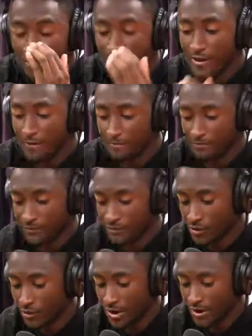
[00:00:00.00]
Yeah.
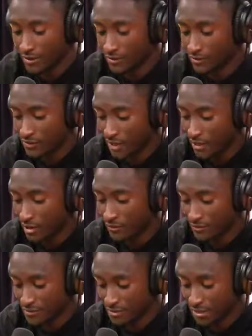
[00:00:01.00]
So I take it off
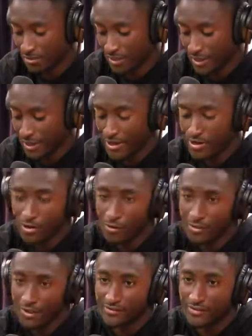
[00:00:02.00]
every time I play, and I
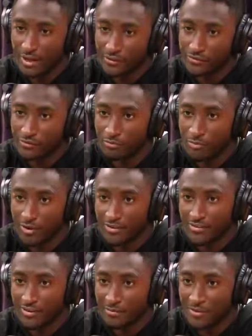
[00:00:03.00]
know that's thousands of
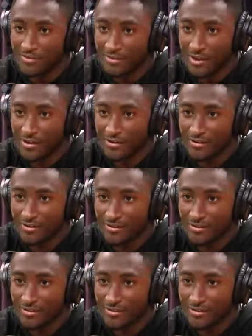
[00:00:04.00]
points that I'm missing out on.